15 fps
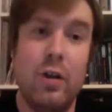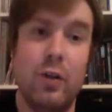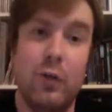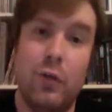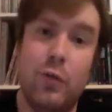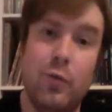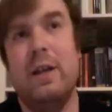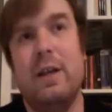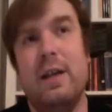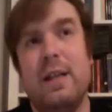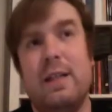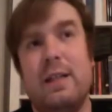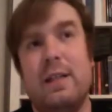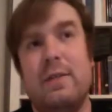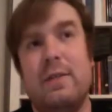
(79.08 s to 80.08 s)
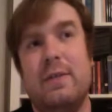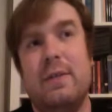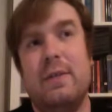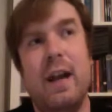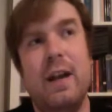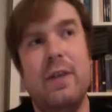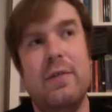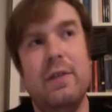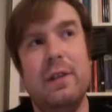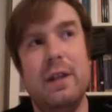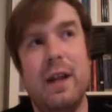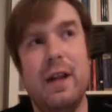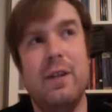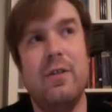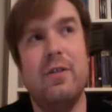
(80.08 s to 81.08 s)
looms. It's kind of
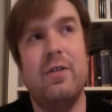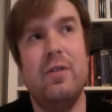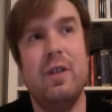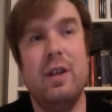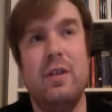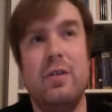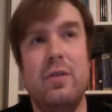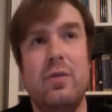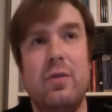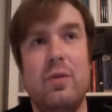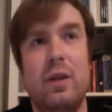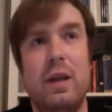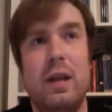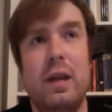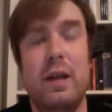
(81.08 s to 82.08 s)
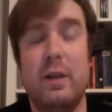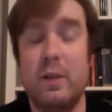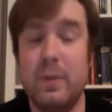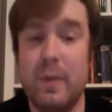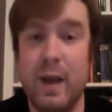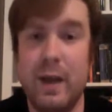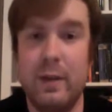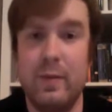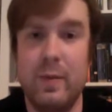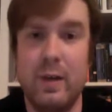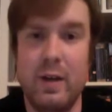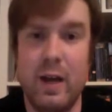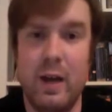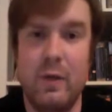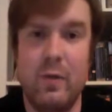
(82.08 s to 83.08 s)
lighter than you expect, but
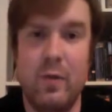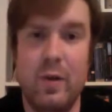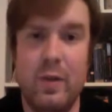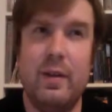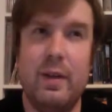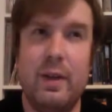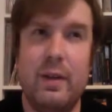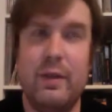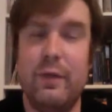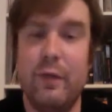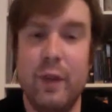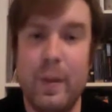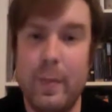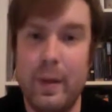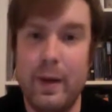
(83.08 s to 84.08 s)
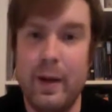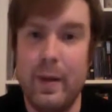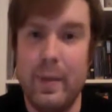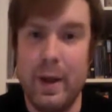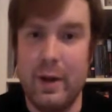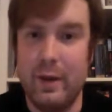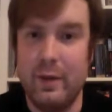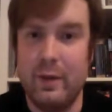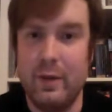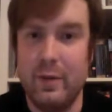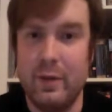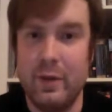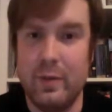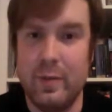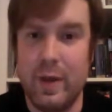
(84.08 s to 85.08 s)
not one that is flippant about its
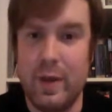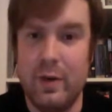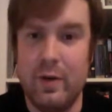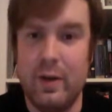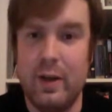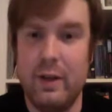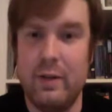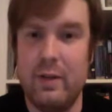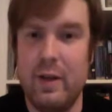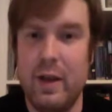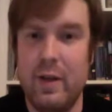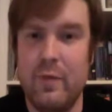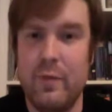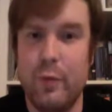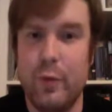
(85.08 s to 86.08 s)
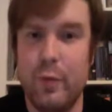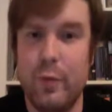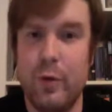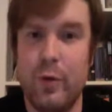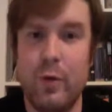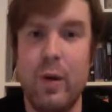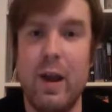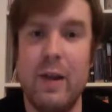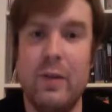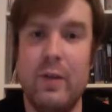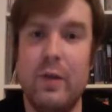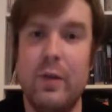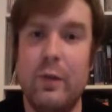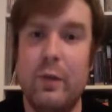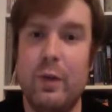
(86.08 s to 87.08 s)
subject matter. It's kind of more
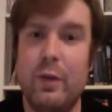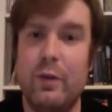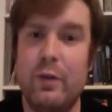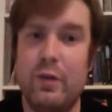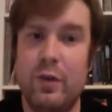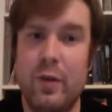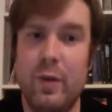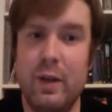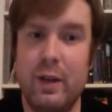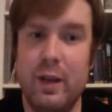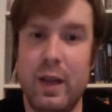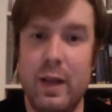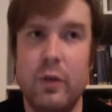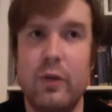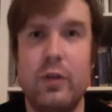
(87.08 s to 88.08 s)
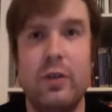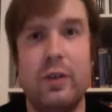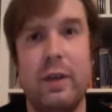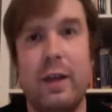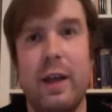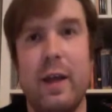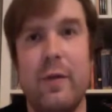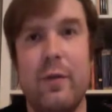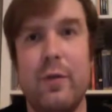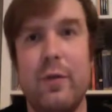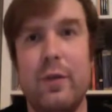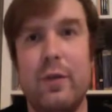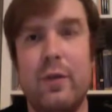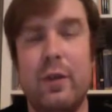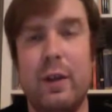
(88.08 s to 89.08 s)
progressive in showing that certainly
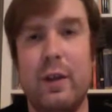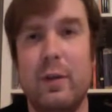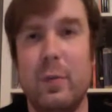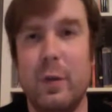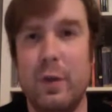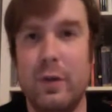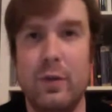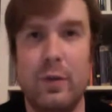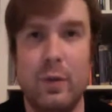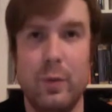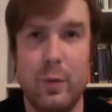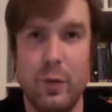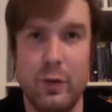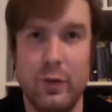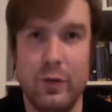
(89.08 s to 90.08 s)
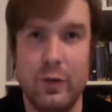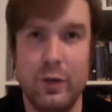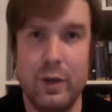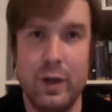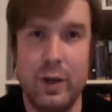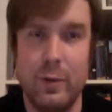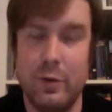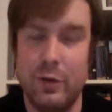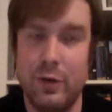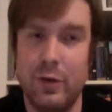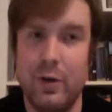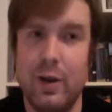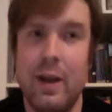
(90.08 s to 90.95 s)
everyone's experience with abortion, I'm sure,